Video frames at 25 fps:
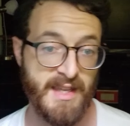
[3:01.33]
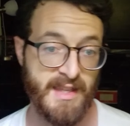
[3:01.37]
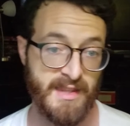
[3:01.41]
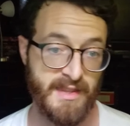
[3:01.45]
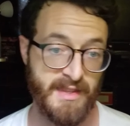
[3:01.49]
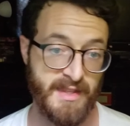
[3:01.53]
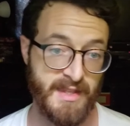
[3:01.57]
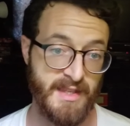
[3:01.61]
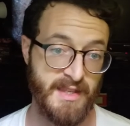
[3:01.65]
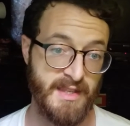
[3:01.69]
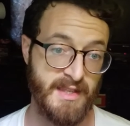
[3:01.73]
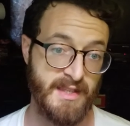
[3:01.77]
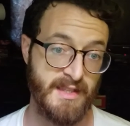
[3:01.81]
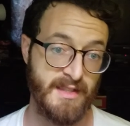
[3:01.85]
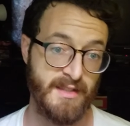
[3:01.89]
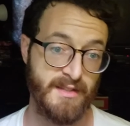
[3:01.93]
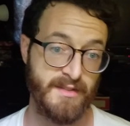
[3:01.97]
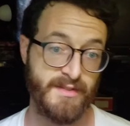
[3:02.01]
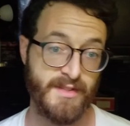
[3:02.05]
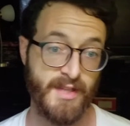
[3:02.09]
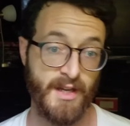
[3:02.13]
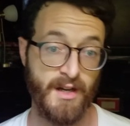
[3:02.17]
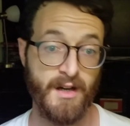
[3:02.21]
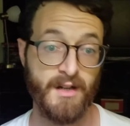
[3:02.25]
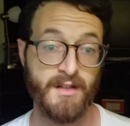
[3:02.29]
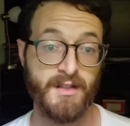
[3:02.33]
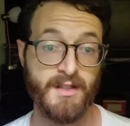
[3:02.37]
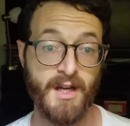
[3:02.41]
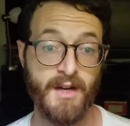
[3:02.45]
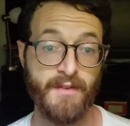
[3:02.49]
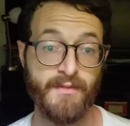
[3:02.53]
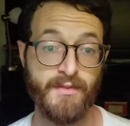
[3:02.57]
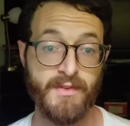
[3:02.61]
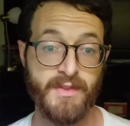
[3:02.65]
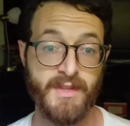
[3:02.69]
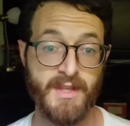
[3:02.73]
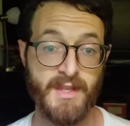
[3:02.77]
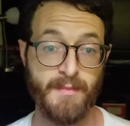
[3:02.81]
To
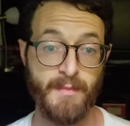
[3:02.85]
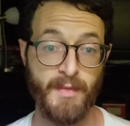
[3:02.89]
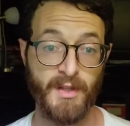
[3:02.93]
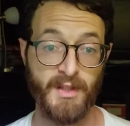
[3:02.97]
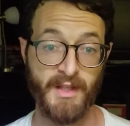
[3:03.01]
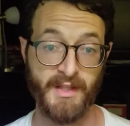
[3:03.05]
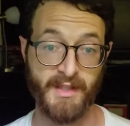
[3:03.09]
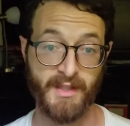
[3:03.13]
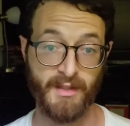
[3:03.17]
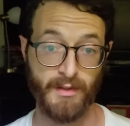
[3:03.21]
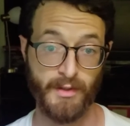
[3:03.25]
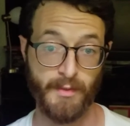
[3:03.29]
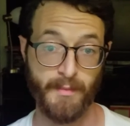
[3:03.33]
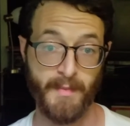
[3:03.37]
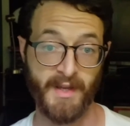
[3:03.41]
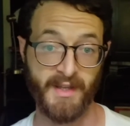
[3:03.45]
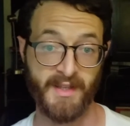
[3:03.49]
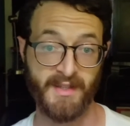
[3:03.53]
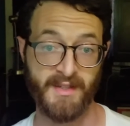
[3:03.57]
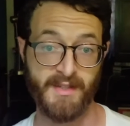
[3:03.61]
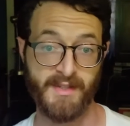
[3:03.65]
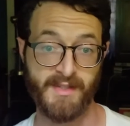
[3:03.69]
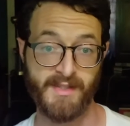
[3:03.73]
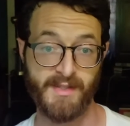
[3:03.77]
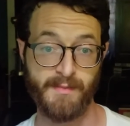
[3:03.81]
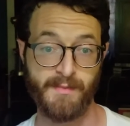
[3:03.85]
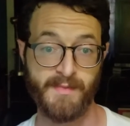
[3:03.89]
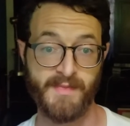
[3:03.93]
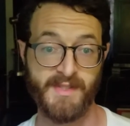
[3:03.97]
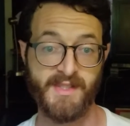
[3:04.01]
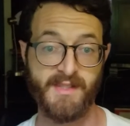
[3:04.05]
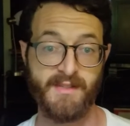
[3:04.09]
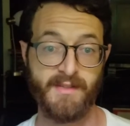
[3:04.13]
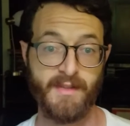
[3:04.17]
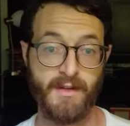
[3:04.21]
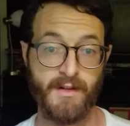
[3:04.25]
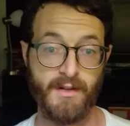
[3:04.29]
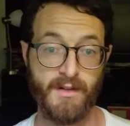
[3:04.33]
uncover the molecular
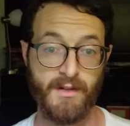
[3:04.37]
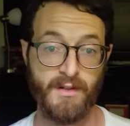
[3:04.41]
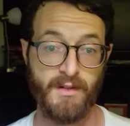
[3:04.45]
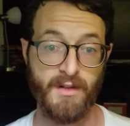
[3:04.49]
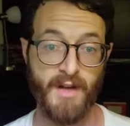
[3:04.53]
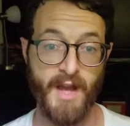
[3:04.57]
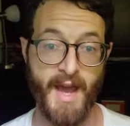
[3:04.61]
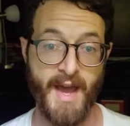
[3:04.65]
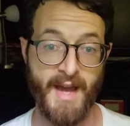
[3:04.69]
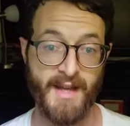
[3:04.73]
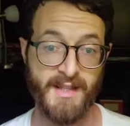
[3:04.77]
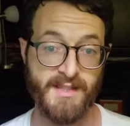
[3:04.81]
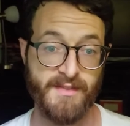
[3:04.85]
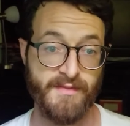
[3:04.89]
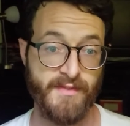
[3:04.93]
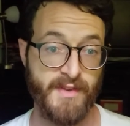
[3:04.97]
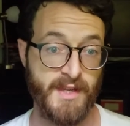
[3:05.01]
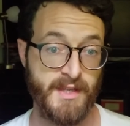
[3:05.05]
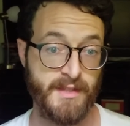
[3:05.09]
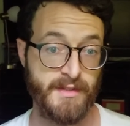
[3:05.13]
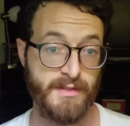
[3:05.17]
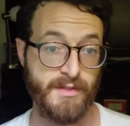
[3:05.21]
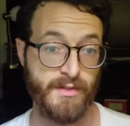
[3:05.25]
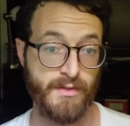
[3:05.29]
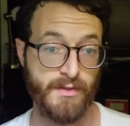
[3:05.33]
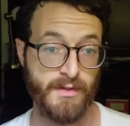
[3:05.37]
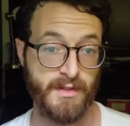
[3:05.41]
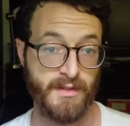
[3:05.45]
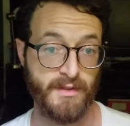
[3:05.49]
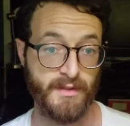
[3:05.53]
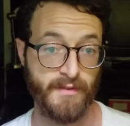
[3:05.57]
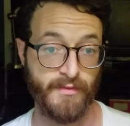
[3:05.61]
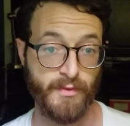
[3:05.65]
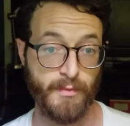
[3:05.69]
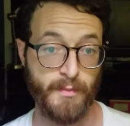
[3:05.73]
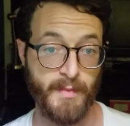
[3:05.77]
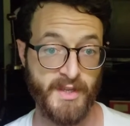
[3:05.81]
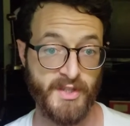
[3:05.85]
mechanisms that are activated during the
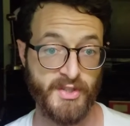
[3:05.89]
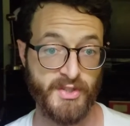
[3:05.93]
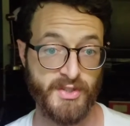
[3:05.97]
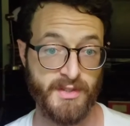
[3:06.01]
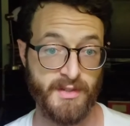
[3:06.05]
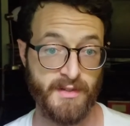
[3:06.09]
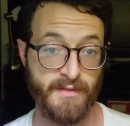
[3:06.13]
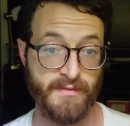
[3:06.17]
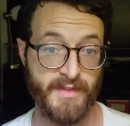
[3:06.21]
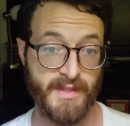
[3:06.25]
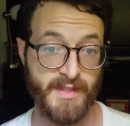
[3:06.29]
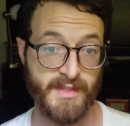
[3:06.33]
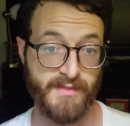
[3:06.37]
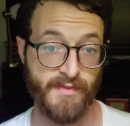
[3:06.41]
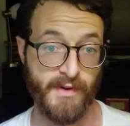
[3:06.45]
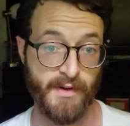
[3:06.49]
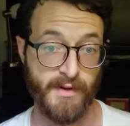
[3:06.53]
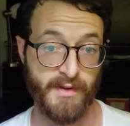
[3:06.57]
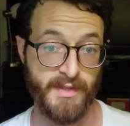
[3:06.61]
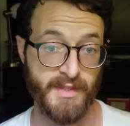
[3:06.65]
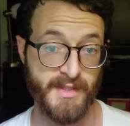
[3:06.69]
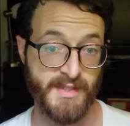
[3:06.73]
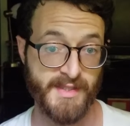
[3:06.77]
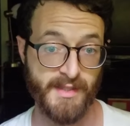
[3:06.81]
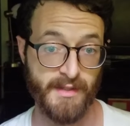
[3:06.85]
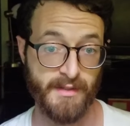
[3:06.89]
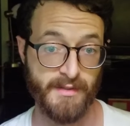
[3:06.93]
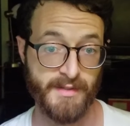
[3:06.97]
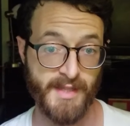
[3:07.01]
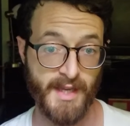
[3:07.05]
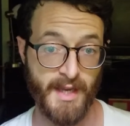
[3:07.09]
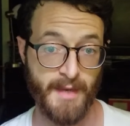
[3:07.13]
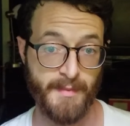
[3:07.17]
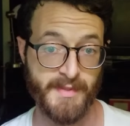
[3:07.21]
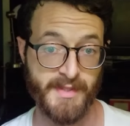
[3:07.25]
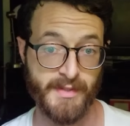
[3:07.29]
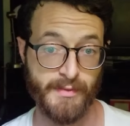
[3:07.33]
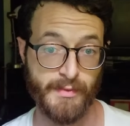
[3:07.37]
formation of these various cell
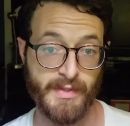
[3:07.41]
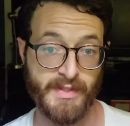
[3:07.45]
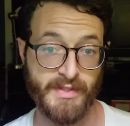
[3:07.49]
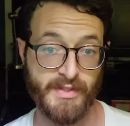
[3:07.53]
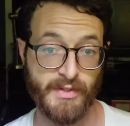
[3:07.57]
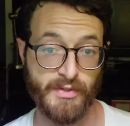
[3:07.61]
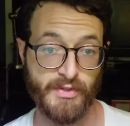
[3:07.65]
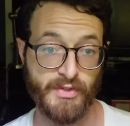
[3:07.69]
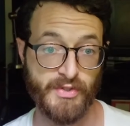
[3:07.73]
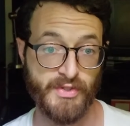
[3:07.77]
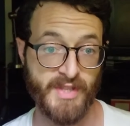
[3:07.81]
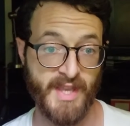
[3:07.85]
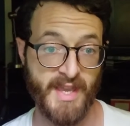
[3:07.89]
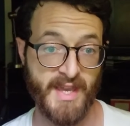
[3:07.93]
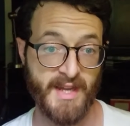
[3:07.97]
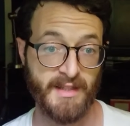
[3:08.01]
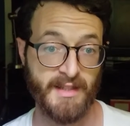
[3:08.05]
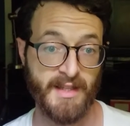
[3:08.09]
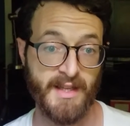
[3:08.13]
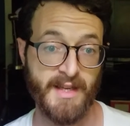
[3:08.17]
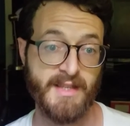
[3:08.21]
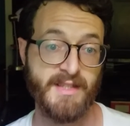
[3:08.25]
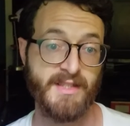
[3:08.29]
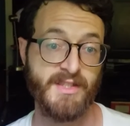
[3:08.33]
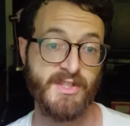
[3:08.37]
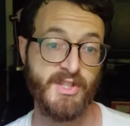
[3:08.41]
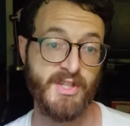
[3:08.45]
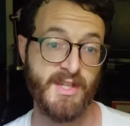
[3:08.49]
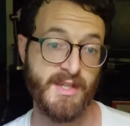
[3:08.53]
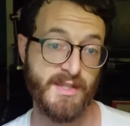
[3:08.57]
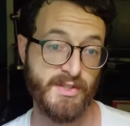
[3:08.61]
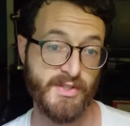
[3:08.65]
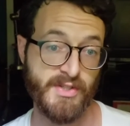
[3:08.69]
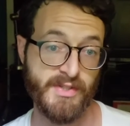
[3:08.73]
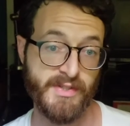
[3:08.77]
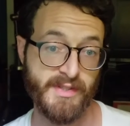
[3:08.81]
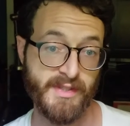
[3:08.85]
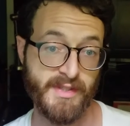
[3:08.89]
types, the researchers analyzed
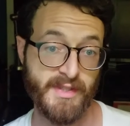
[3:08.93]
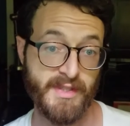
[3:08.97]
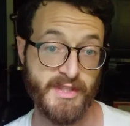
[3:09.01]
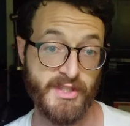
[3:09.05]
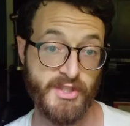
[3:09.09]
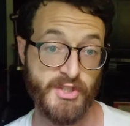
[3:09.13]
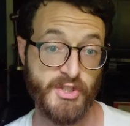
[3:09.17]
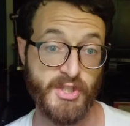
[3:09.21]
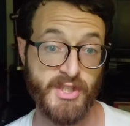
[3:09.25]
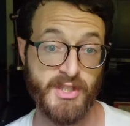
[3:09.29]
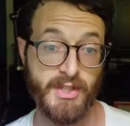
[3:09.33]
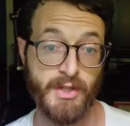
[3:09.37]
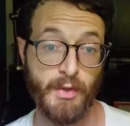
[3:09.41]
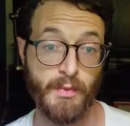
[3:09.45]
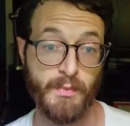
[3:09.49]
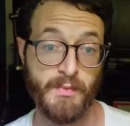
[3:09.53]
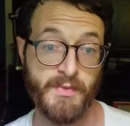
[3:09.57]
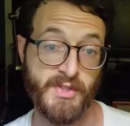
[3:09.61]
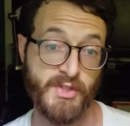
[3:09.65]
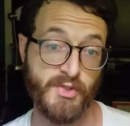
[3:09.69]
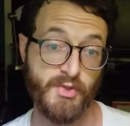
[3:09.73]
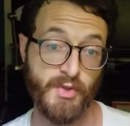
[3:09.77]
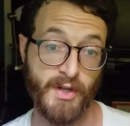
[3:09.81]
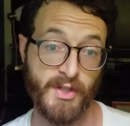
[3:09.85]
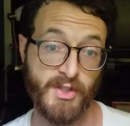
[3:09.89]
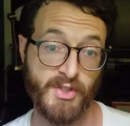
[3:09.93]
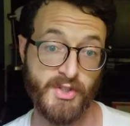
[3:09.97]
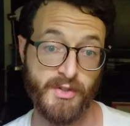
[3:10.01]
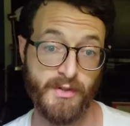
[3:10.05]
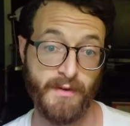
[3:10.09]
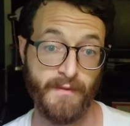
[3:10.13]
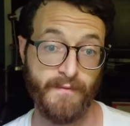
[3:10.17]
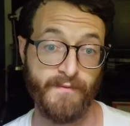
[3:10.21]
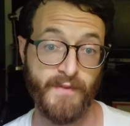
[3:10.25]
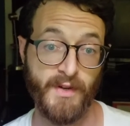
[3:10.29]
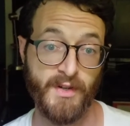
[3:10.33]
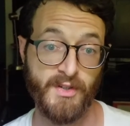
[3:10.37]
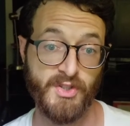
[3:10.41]
changes to the genome structure
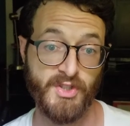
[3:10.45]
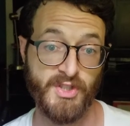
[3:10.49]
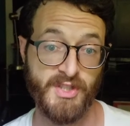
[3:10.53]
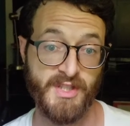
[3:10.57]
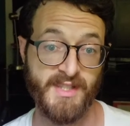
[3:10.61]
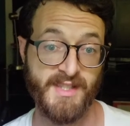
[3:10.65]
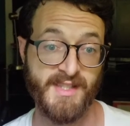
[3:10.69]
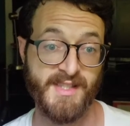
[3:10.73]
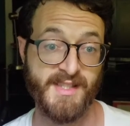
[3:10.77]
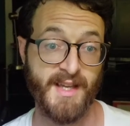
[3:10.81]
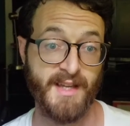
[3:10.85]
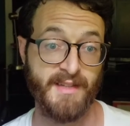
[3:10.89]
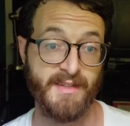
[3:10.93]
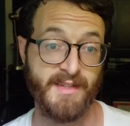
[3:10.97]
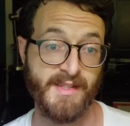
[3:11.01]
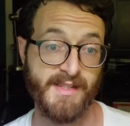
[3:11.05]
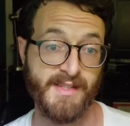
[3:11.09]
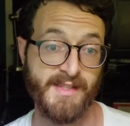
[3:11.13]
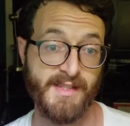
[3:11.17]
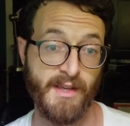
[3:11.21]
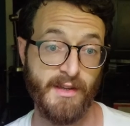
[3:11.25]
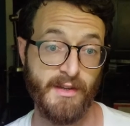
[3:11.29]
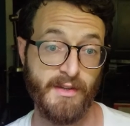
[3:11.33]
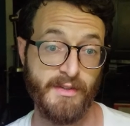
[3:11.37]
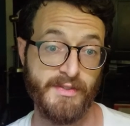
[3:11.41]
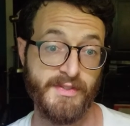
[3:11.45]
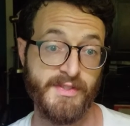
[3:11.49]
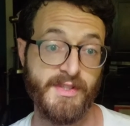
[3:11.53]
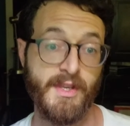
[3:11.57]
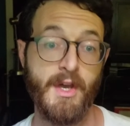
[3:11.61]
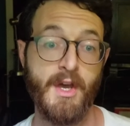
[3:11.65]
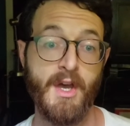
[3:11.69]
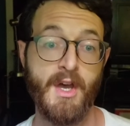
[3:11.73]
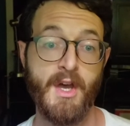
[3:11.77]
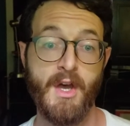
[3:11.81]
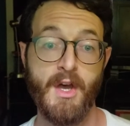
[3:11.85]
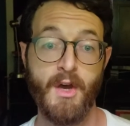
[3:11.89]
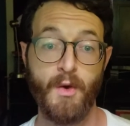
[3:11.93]
and function inside the cells
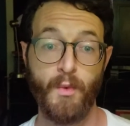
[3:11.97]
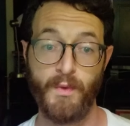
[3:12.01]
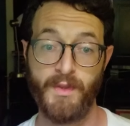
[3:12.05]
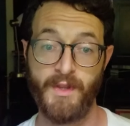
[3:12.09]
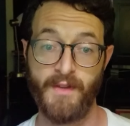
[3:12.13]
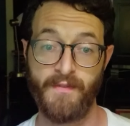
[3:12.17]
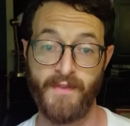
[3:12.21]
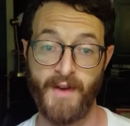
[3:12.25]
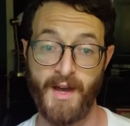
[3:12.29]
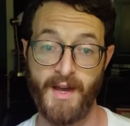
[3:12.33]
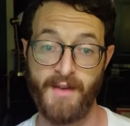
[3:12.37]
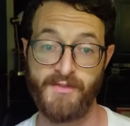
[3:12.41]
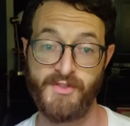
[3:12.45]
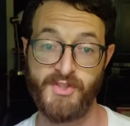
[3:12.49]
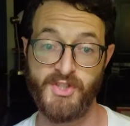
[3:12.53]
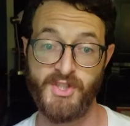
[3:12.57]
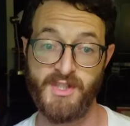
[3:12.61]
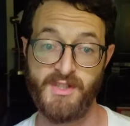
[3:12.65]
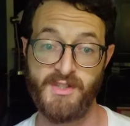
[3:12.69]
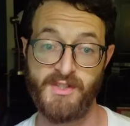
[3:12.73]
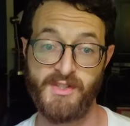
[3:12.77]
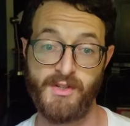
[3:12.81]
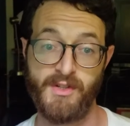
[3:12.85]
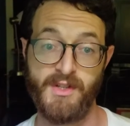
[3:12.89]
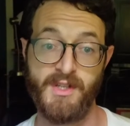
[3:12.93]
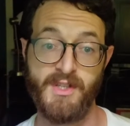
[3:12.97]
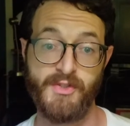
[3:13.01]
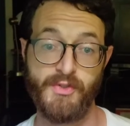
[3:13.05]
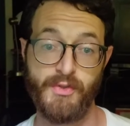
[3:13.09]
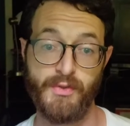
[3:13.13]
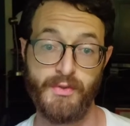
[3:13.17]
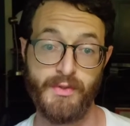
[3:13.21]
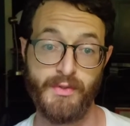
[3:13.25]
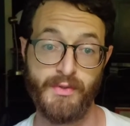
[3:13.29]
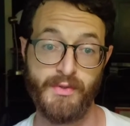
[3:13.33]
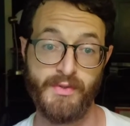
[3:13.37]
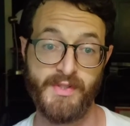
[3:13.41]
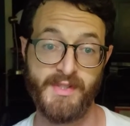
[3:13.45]
when the 5 genes are
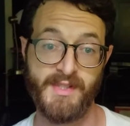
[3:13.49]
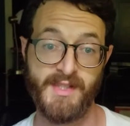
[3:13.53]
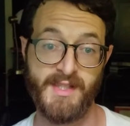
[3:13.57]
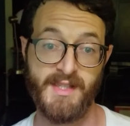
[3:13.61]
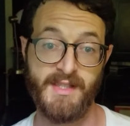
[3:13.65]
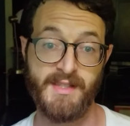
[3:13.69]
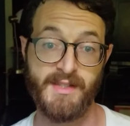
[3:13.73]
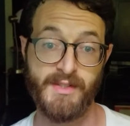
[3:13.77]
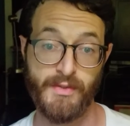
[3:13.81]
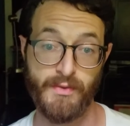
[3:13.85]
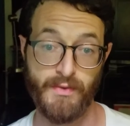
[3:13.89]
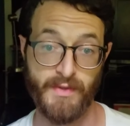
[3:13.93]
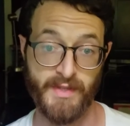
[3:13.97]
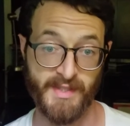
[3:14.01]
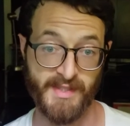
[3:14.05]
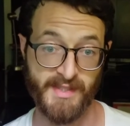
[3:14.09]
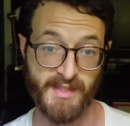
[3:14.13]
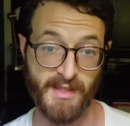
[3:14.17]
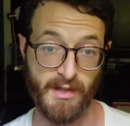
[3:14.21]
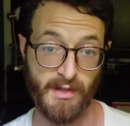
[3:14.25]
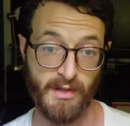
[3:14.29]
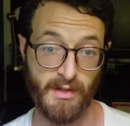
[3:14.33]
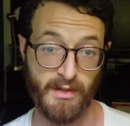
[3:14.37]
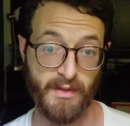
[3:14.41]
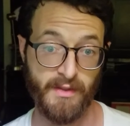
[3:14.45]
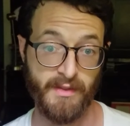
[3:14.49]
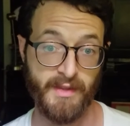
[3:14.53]
introduced into the cell.